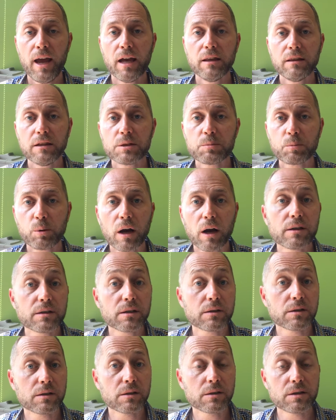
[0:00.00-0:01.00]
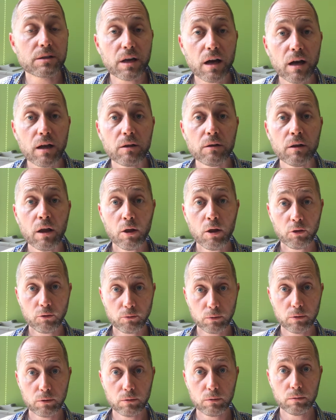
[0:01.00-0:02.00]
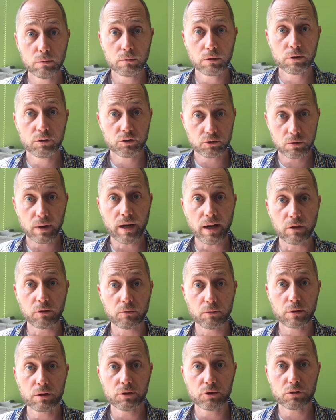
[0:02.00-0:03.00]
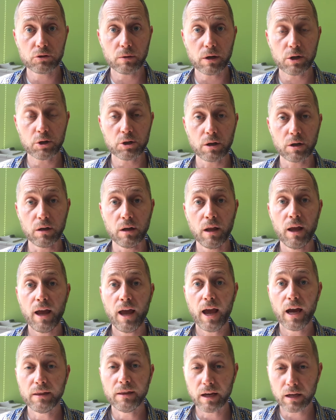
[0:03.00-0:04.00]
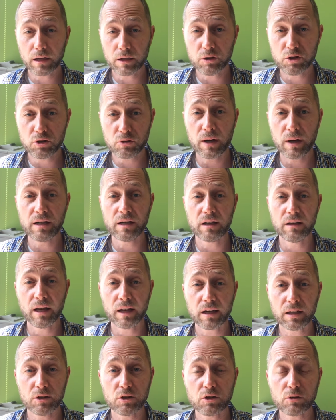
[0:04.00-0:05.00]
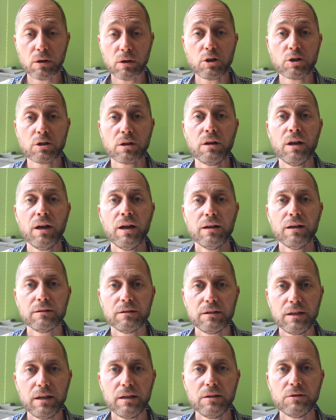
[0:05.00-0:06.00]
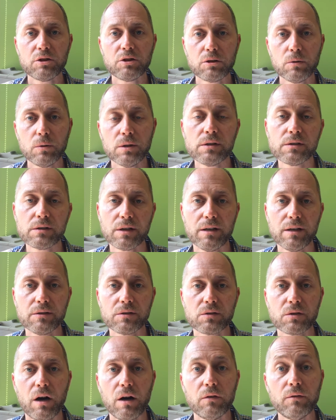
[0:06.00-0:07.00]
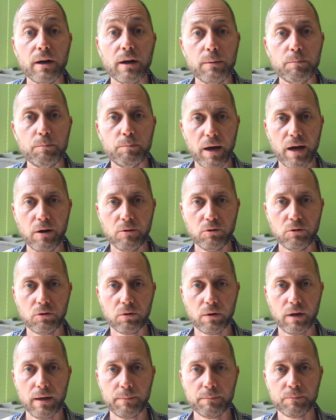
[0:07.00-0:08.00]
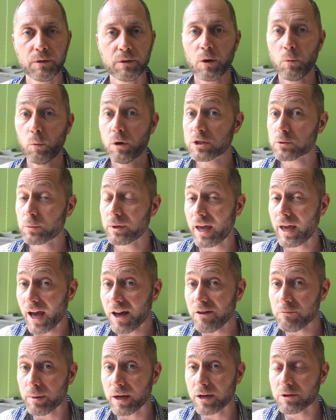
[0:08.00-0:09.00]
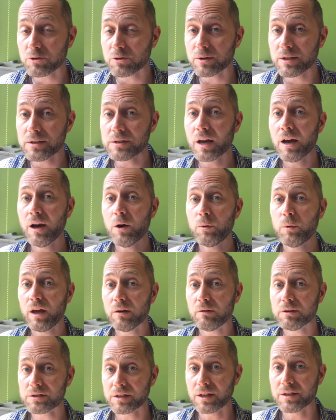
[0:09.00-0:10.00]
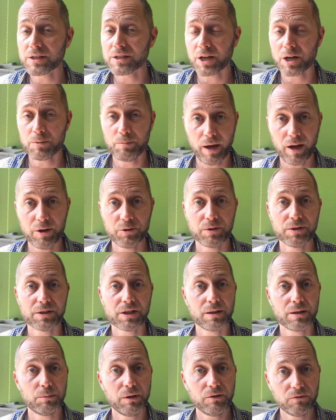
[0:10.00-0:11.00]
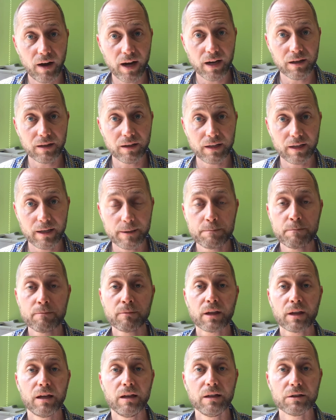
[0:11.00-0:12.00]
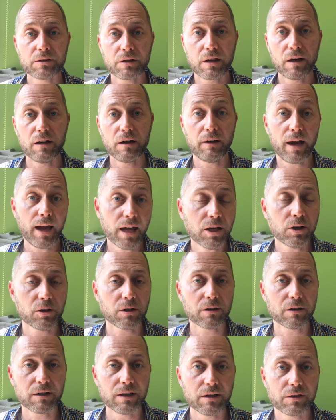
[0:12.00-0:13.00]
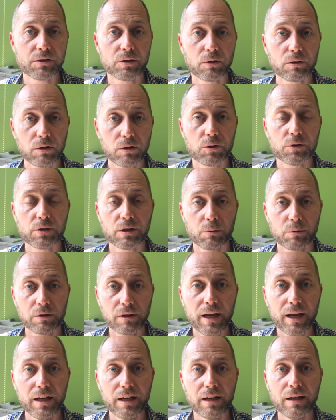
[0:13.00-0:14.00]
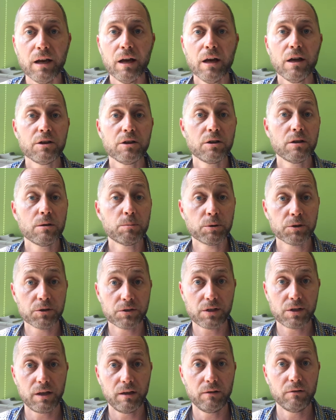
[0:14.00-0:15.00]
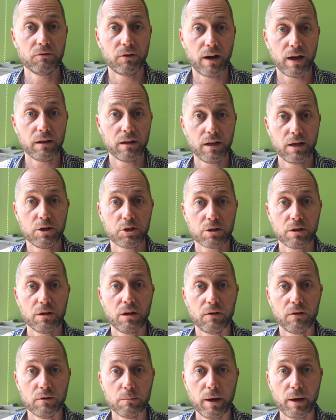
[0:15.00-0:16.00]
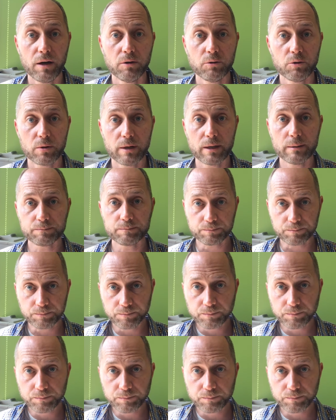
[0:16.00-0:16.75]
And this process is done through constraint, through constriction. And that constraint and that constriction leads to a sense of a boundary. Once we have boundaries, we have a sense that our boundaries can be violated. And its anger is so closely related to the perceived violation of a boundary.